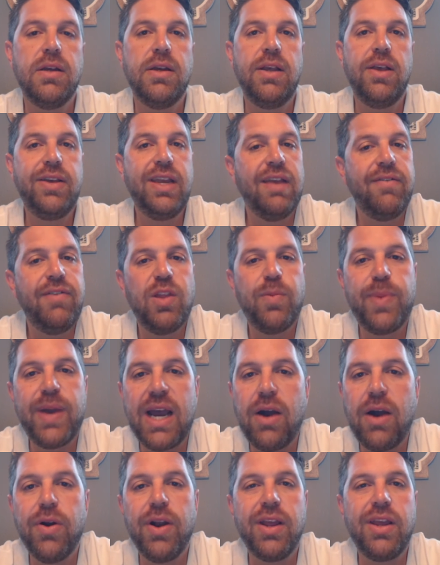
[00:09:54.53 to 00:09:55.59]
He'll give you the
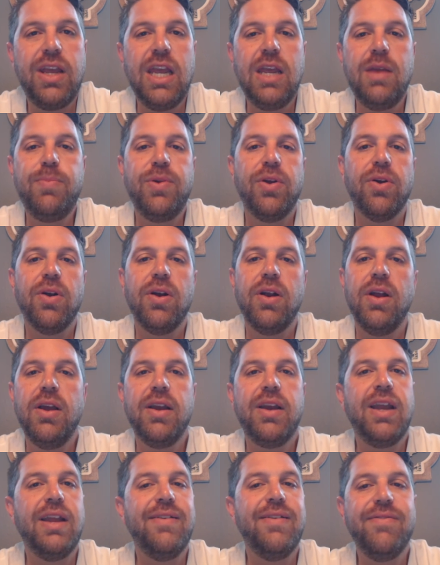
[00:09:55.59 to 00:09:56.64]
power to keep your
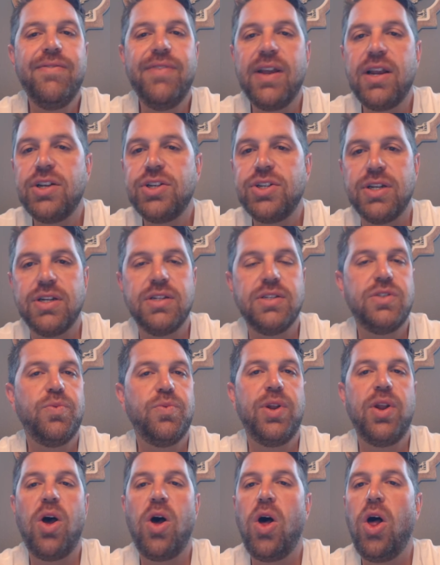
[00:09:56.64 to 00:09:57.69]
convictions
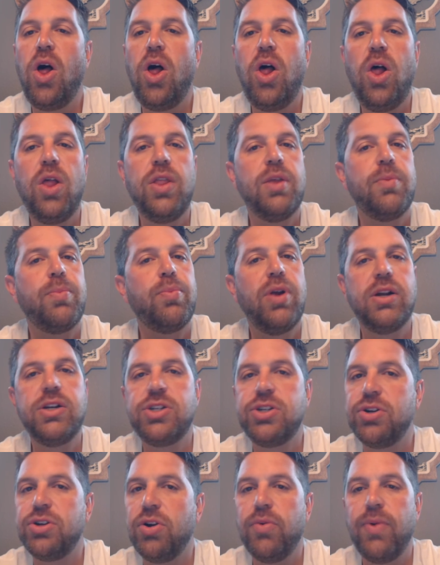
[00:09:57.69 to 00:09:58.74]
when all the
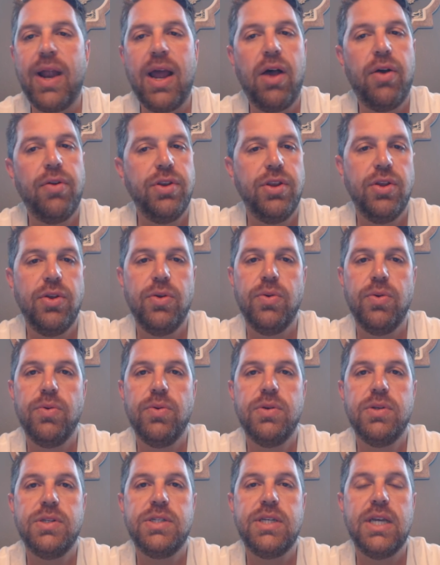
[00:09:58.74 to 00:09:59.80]
pressure around you
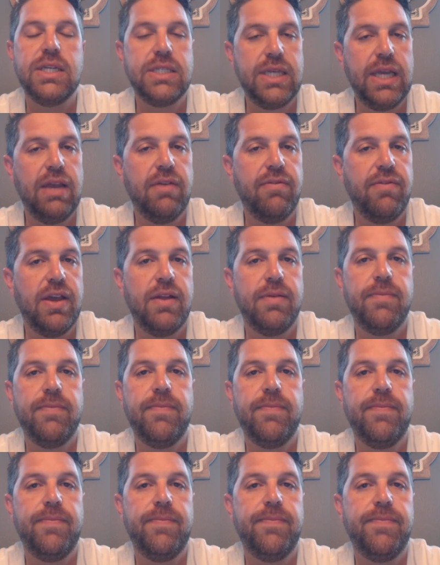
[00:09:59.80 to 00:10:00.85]
says give in.
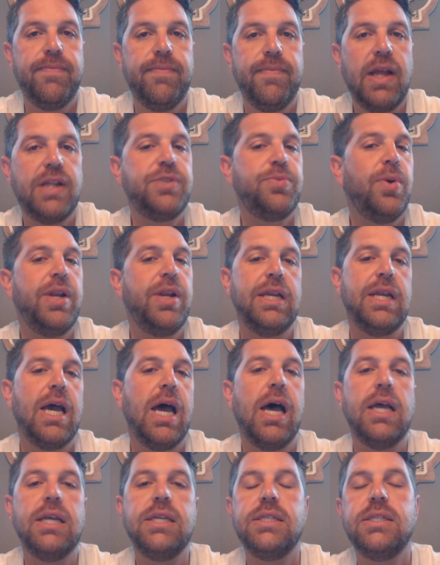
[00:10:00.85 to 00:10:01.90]
That's what He
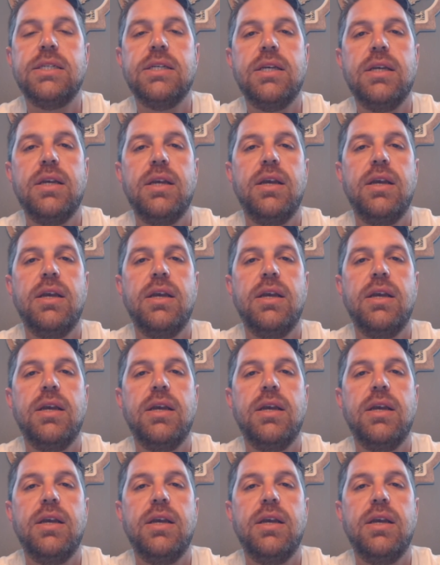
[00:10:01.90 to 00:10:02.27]
does.